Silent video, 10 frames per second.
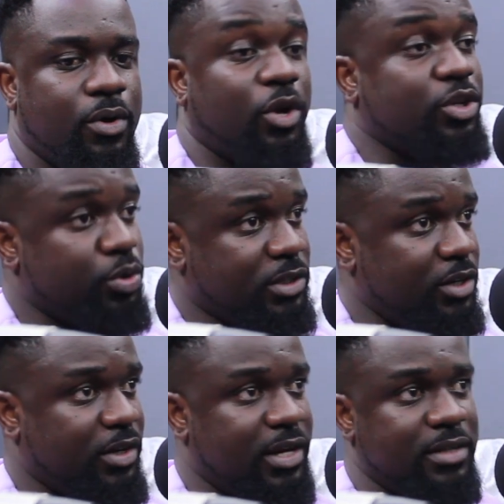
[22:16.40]
not
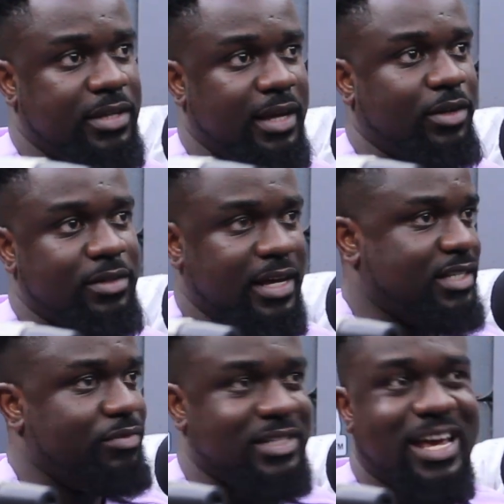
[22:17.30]
totally. You can't take
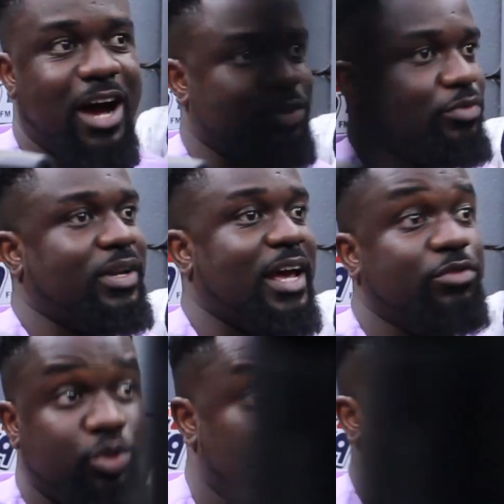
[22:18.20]
negativity out of your life
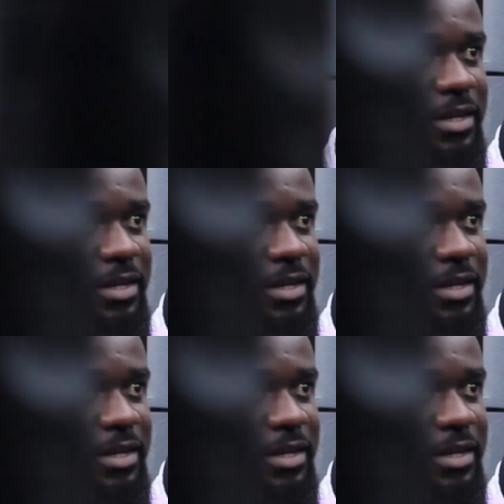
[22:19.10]
totally.